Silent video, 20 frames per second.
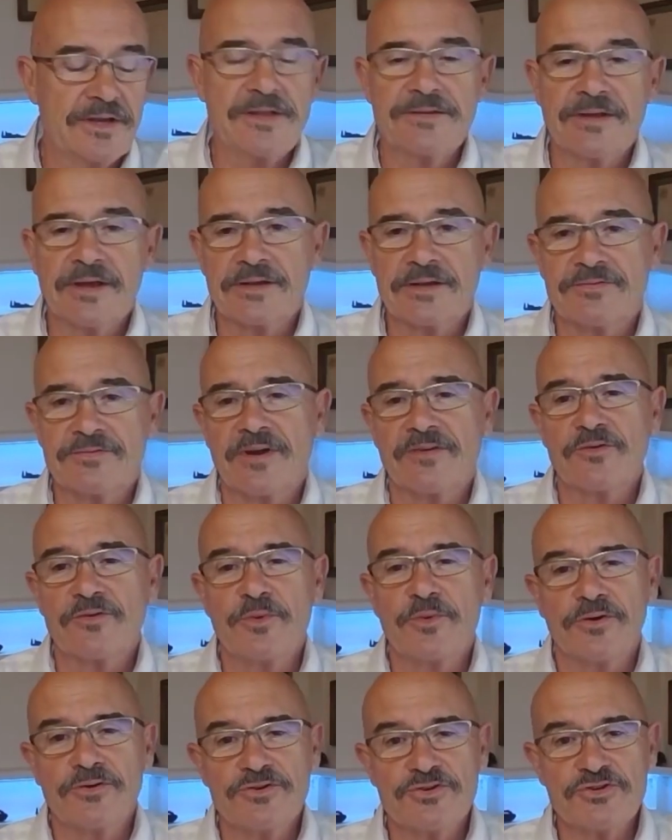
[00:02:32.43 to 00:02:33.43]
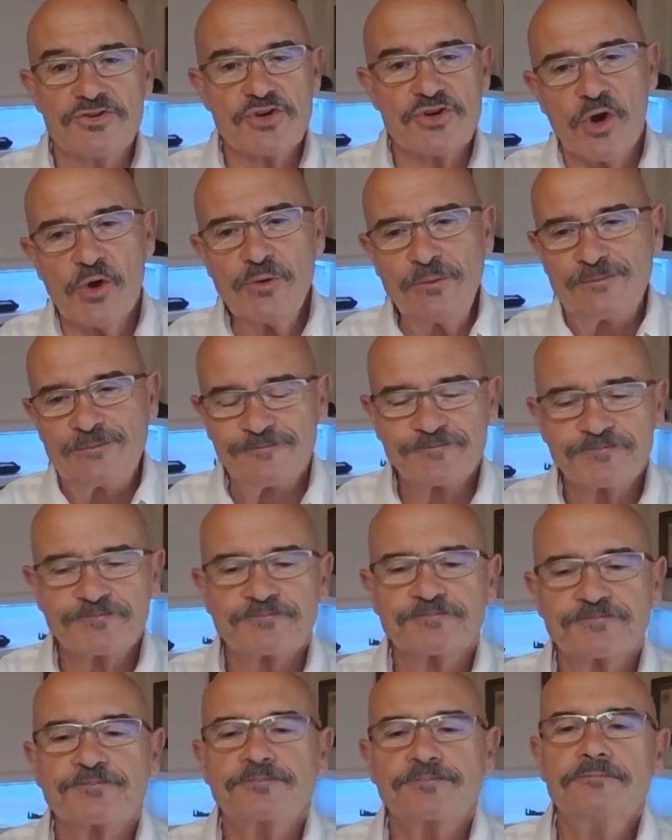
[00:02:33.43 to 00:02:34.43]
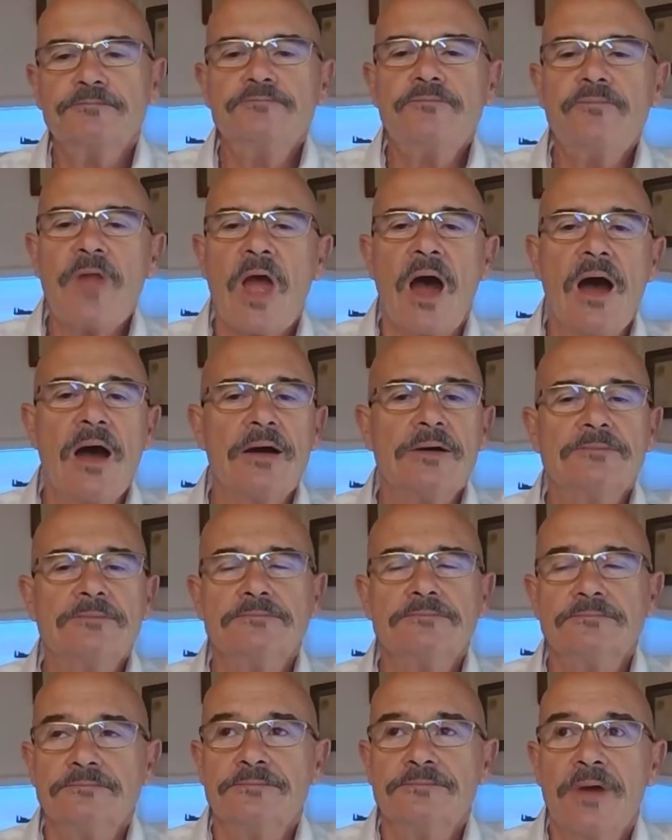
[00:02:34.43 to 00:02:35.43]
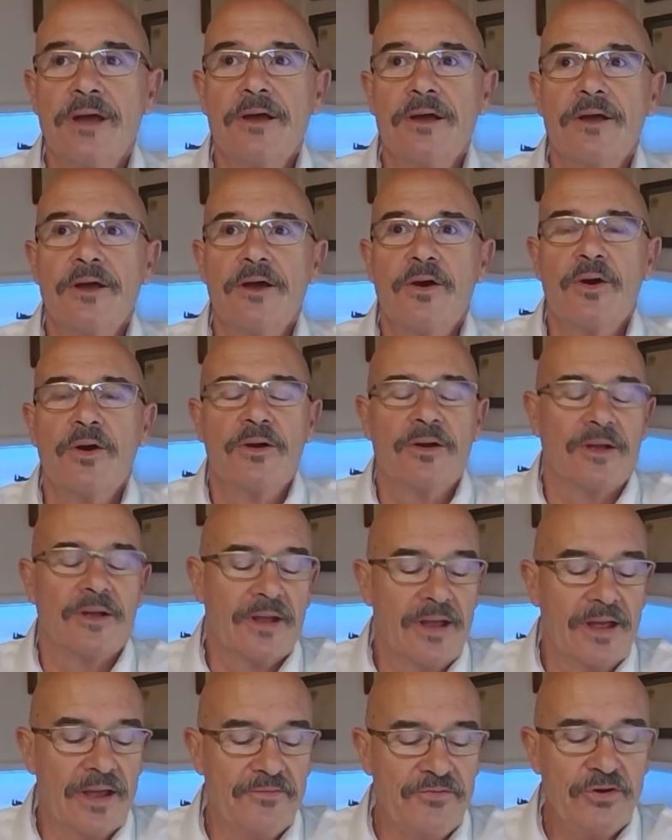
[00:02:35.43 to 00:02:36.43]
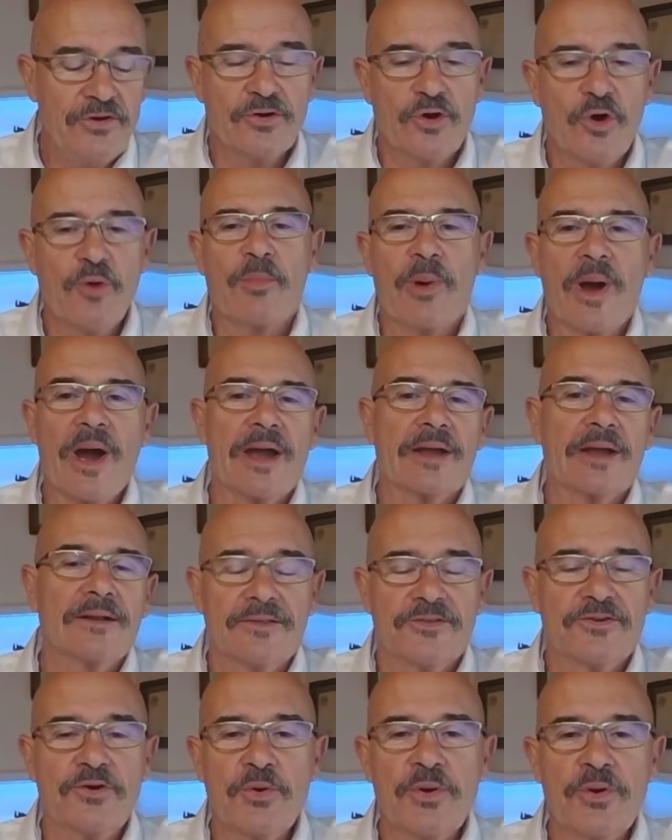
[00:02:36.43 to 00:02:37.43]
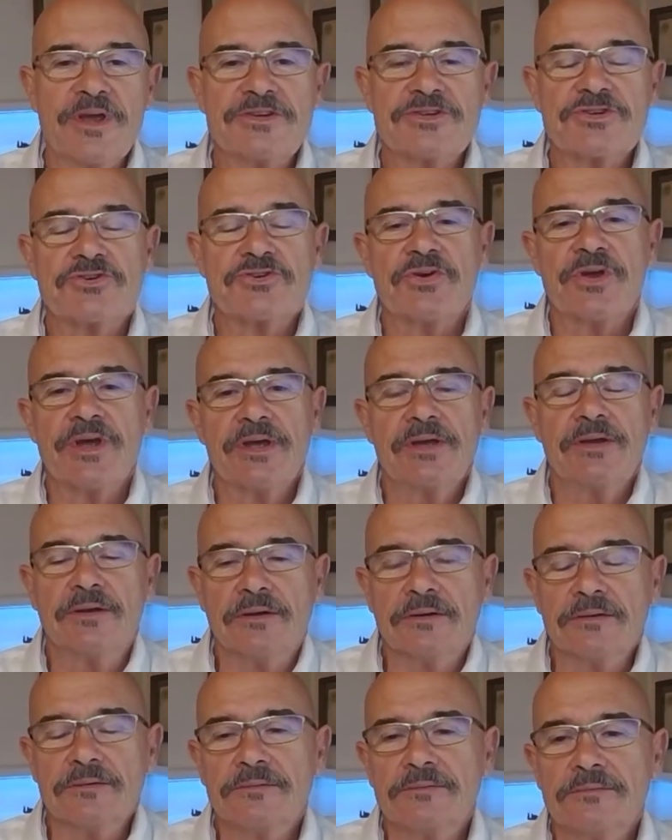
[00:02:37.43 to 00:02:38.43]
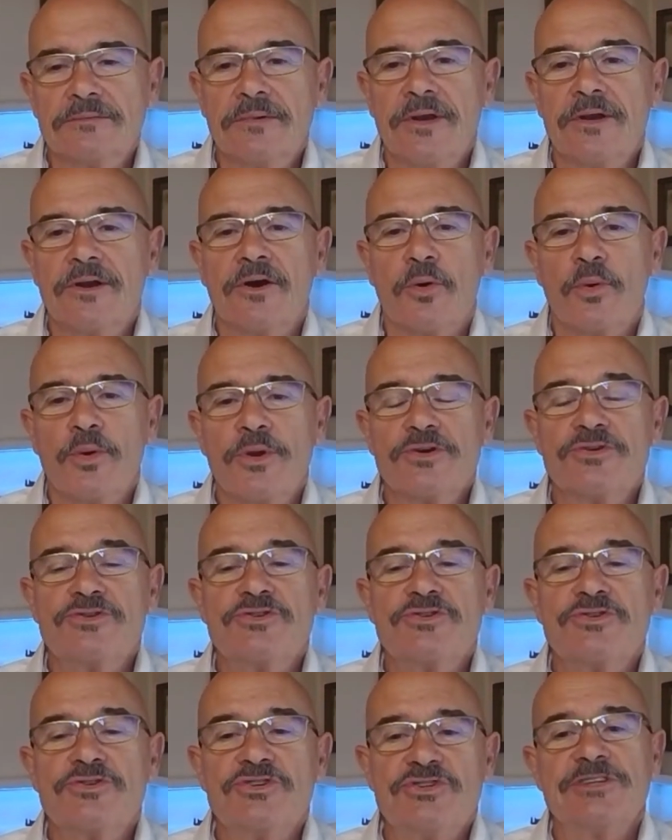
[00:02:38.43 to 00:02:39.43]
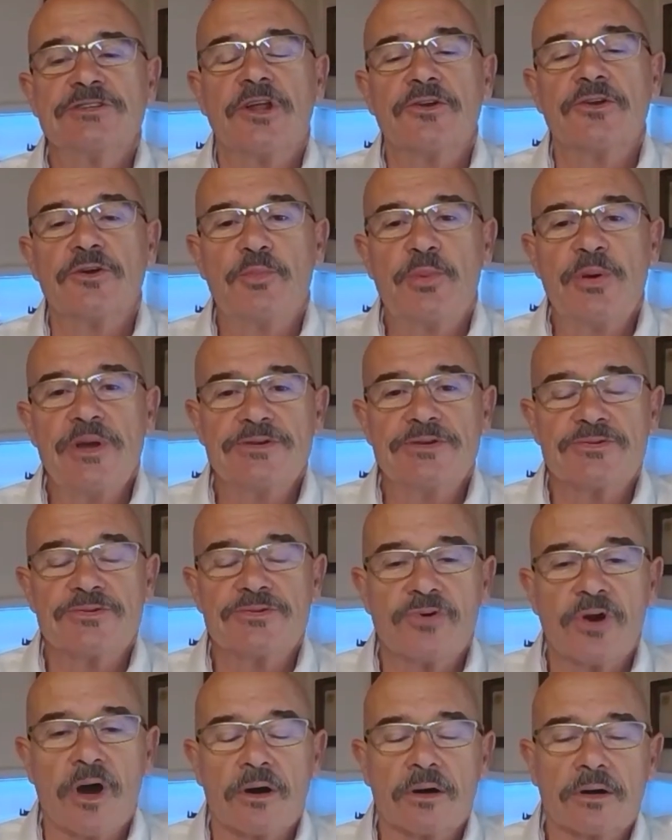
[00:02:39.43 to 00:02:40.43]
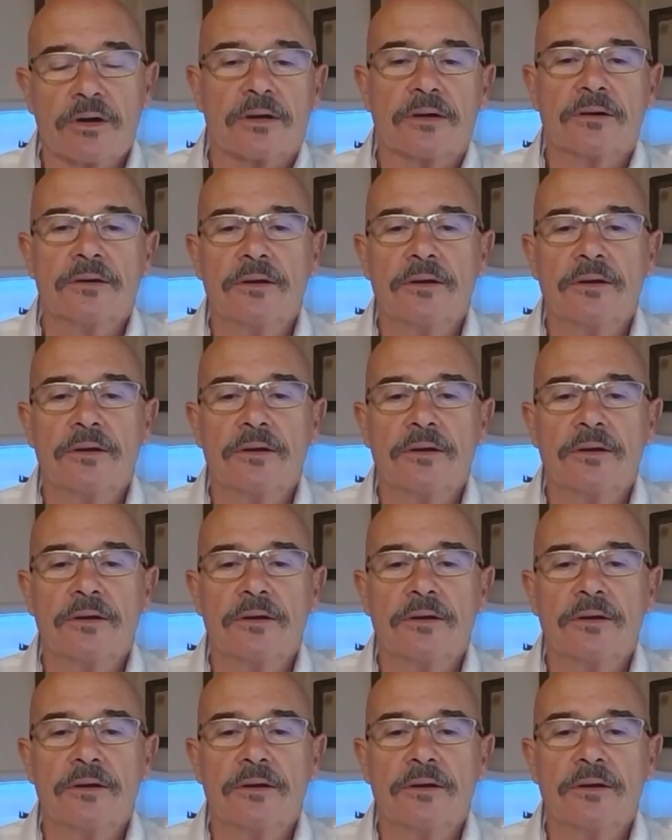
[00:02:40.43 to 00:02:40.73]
Thanks for having me on your show. If you go back through history, we used to chisel on a piece of rock,